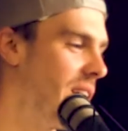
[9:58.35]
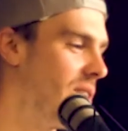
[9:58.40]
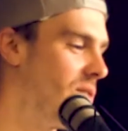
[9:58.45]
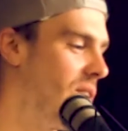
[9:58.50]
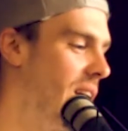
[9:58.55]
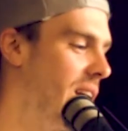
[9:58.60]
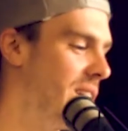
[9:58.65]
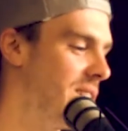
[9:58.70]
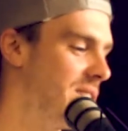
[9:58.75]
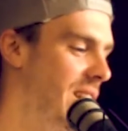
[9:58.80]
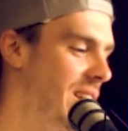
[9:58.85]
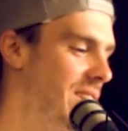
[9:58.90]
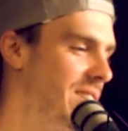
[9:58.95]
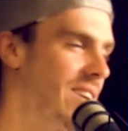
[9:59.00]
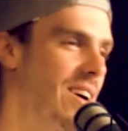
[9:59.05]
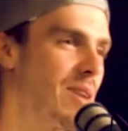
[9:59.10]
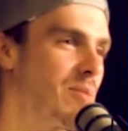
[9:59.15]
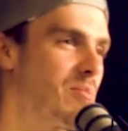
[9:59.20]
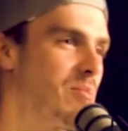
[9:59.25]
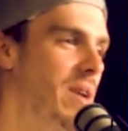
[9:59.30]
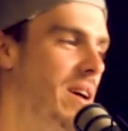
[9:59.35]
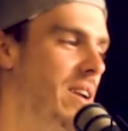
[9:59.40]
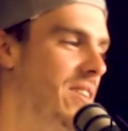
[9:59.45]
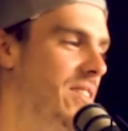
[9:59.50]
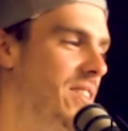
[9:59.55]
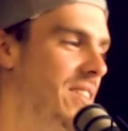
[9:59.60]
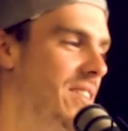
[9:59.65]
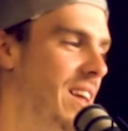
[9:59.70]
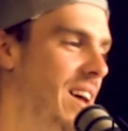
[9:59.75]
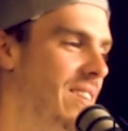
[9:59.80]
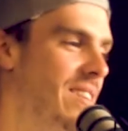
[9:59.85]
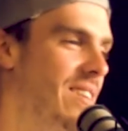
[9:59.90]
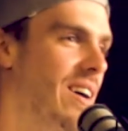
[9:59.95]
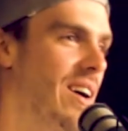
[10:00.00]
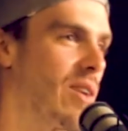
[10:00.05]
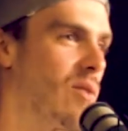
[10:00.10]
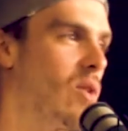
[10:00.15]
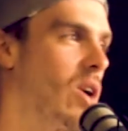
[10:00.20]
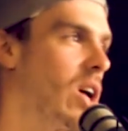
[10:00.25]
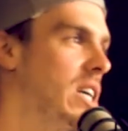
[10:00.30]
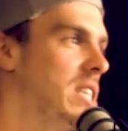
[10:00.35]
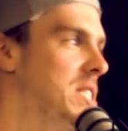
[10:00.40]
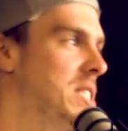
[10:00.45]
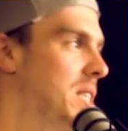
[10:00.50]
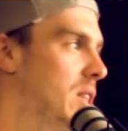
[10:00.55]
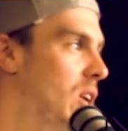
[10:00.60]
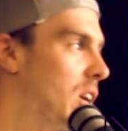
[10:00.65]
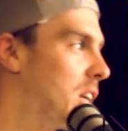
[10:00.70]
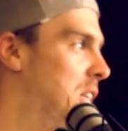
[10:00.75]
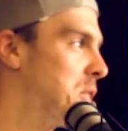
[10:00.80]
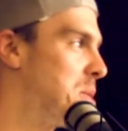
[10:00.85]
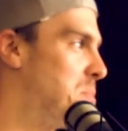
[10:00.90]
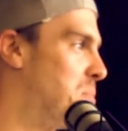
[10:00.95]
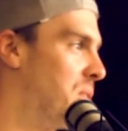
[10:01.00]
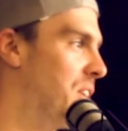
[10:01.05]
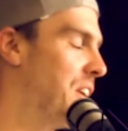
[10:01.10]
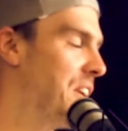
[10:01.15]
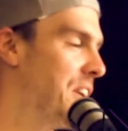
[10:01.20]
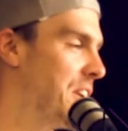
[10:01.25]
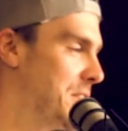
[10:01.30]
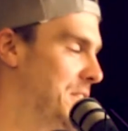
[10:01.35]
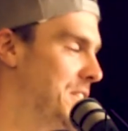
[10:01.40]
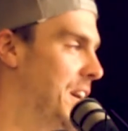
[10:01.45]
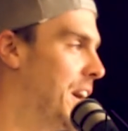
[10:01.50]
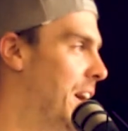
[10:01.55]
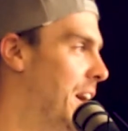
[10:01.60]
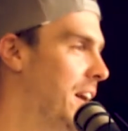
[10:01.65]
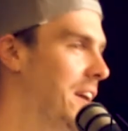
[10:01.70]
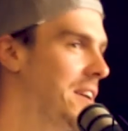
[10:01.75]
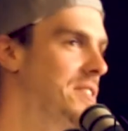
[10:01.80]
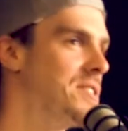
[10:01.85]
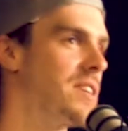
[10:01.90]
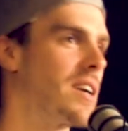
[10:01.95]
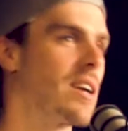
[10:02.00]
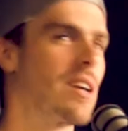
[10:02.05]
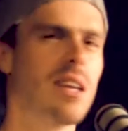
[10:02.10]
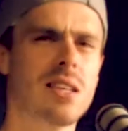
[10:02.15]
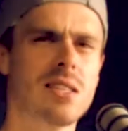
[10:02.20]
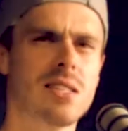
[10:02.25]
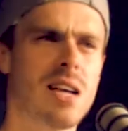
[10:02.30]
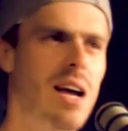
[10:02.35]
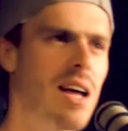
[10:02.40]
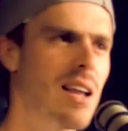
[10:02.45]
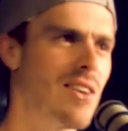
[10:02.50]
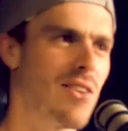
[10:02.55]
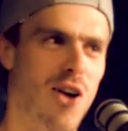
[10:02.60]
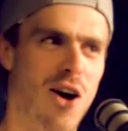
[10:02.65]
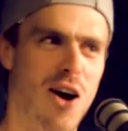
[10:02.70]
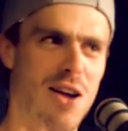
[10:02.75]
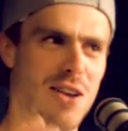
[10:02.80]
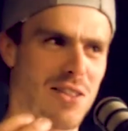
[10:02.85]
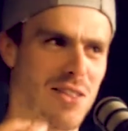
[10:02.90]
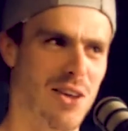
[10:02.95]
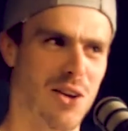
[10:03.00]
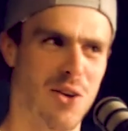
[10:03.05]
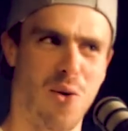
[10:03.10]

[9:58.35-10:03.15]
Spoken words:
why is that dog better than that dog? Well, because he looks prettier, duh. It's like, is that not the